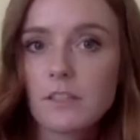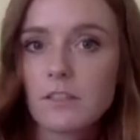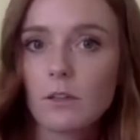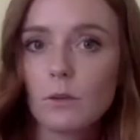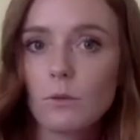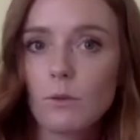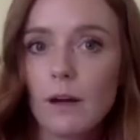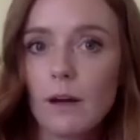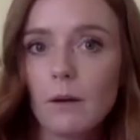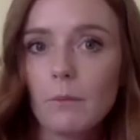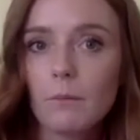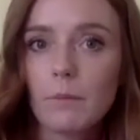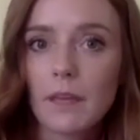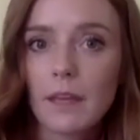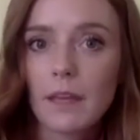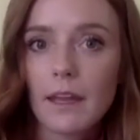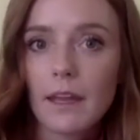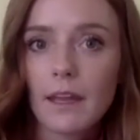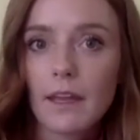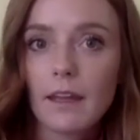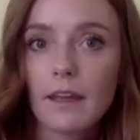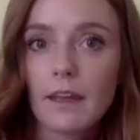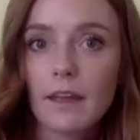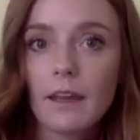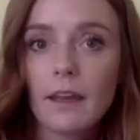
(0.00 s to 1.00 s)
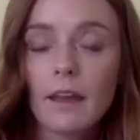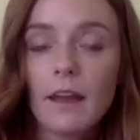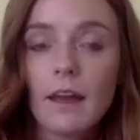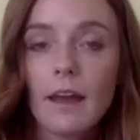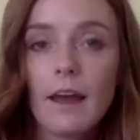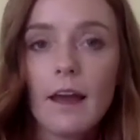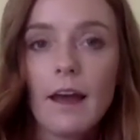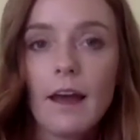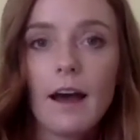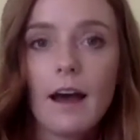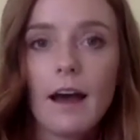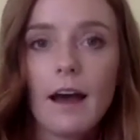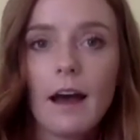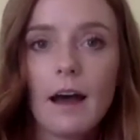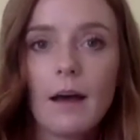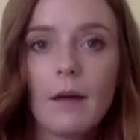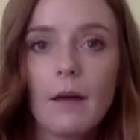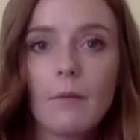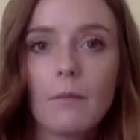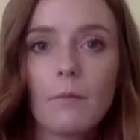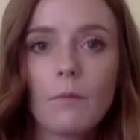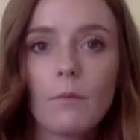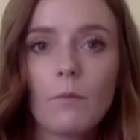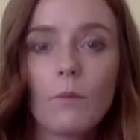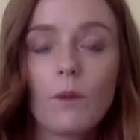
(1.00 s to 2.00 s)
well-being.
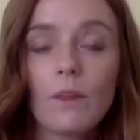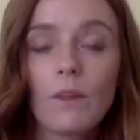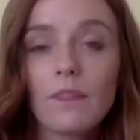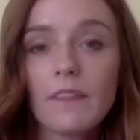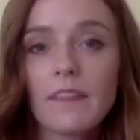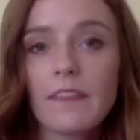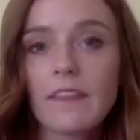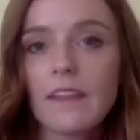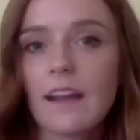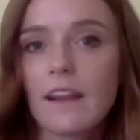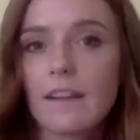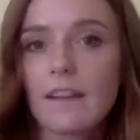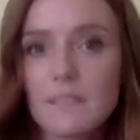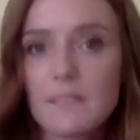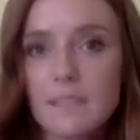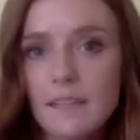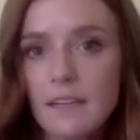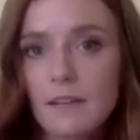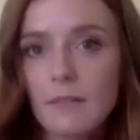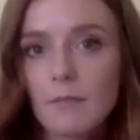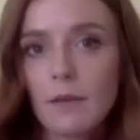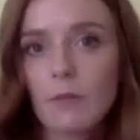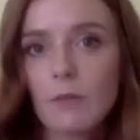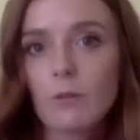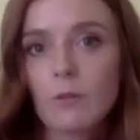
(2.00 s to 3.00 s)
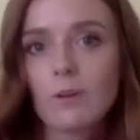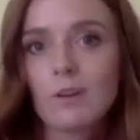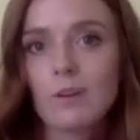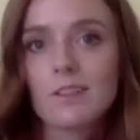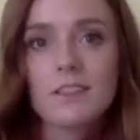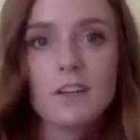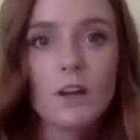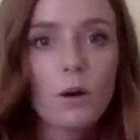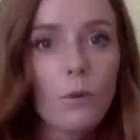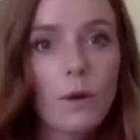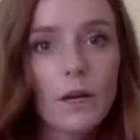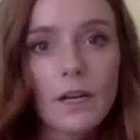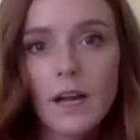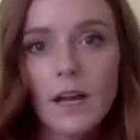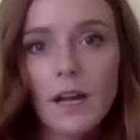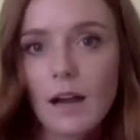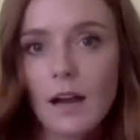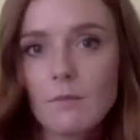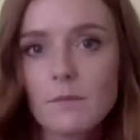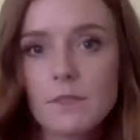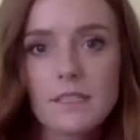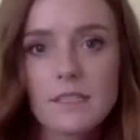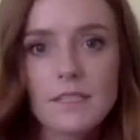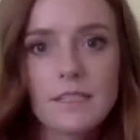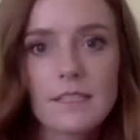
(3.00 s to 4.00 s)
One thing that I've seen in my role is no one
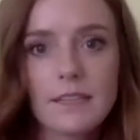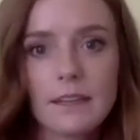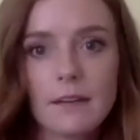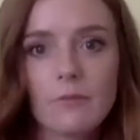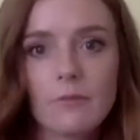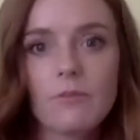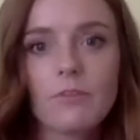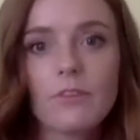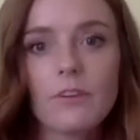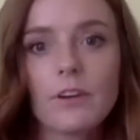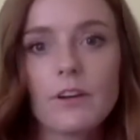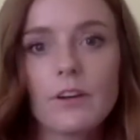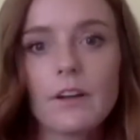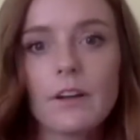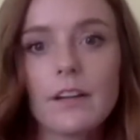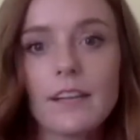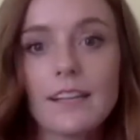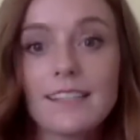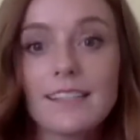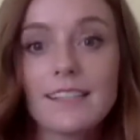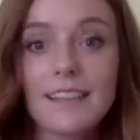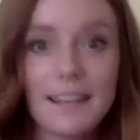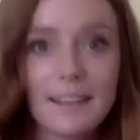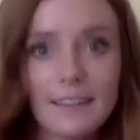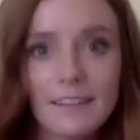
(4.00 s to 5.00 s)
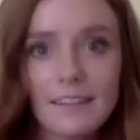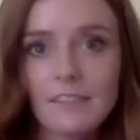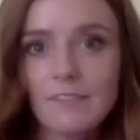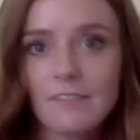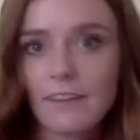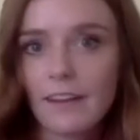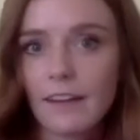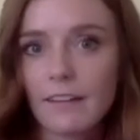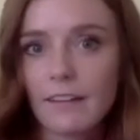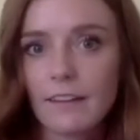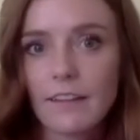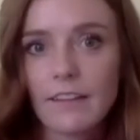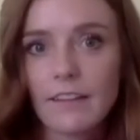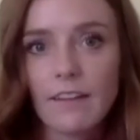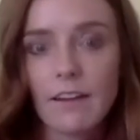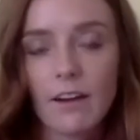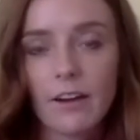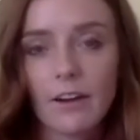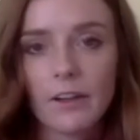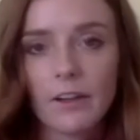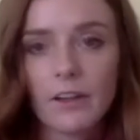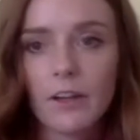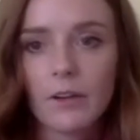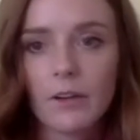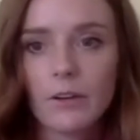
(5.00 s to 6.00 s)
comes to Stanford intending to violate the
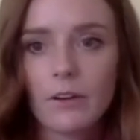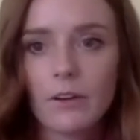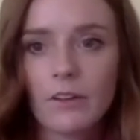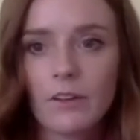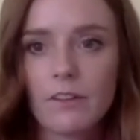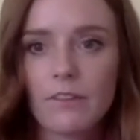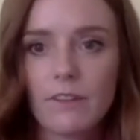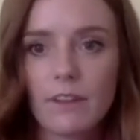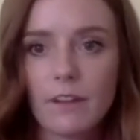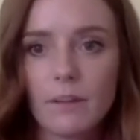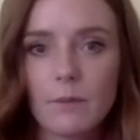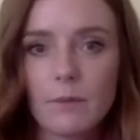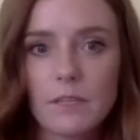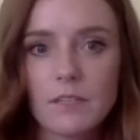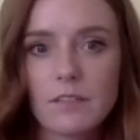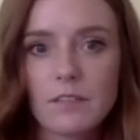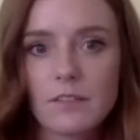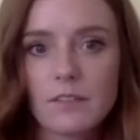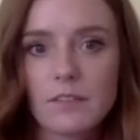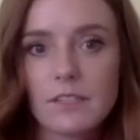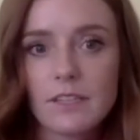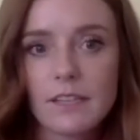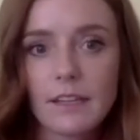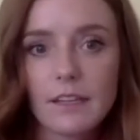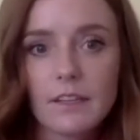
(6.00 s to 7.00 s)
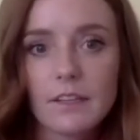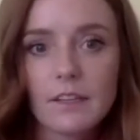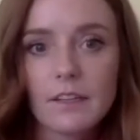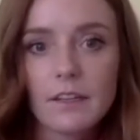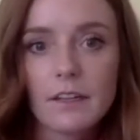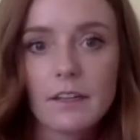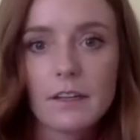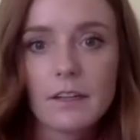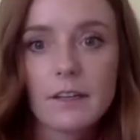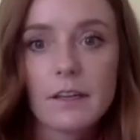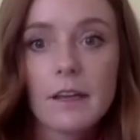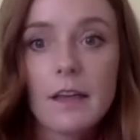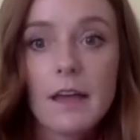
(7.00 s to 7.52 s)
honor code or the fundamental standard.